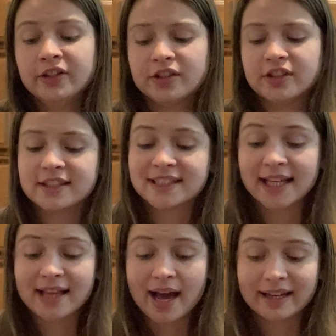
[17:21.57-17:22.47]
She
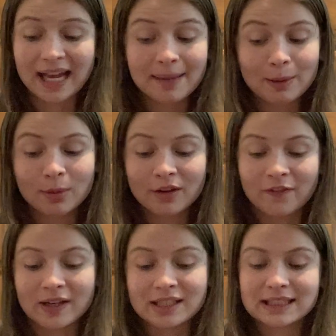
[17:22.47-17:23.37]
said that gay people have
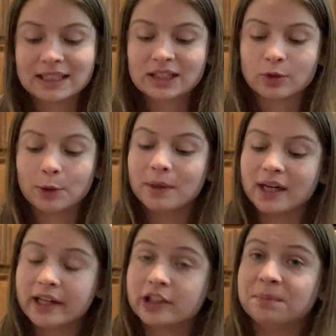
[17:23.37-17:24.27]
faced
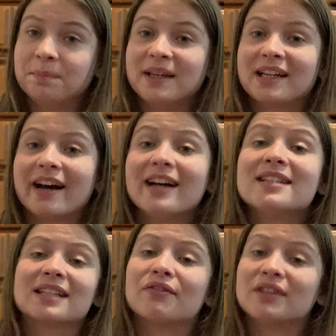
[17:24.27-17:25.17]
discrimination
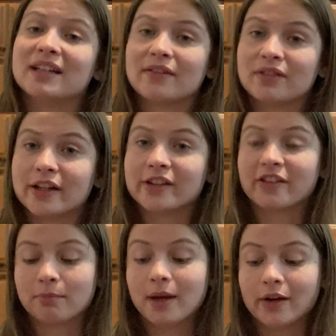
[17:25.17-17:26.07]
because of the definition
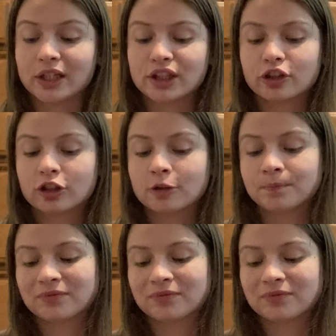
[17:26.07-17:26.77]
of marriage,